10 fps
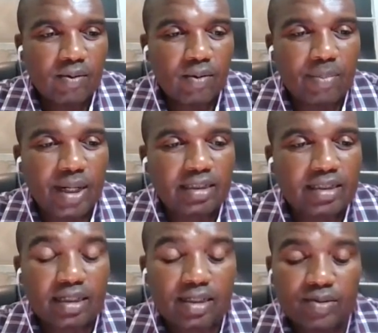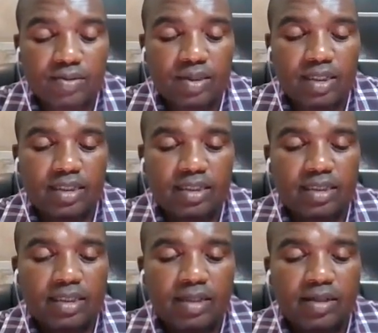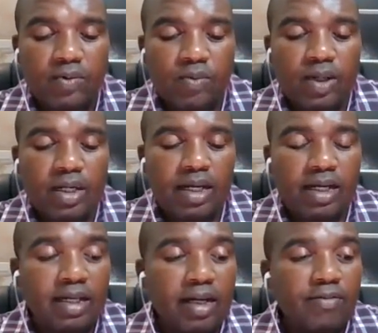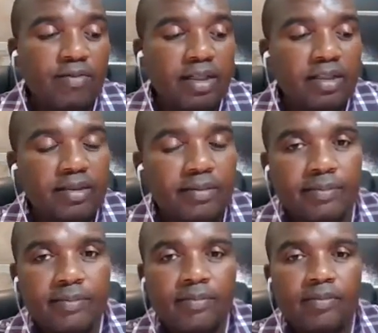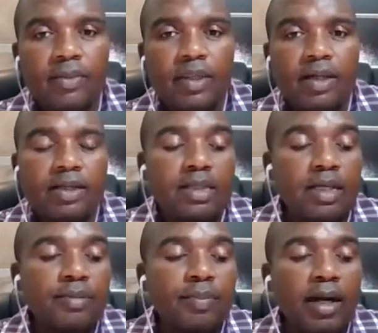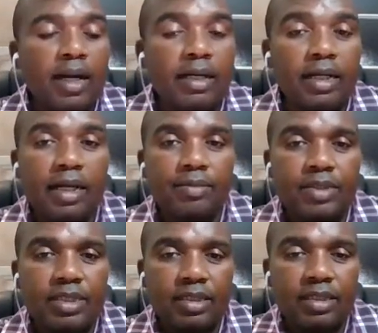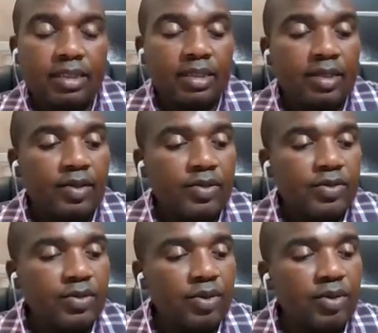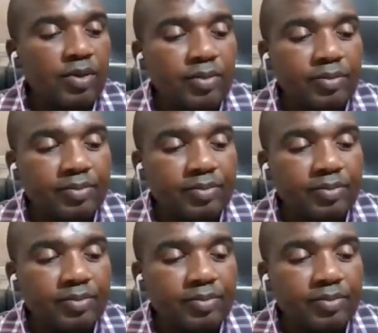or part 3 students, where I covered research paradigms. So,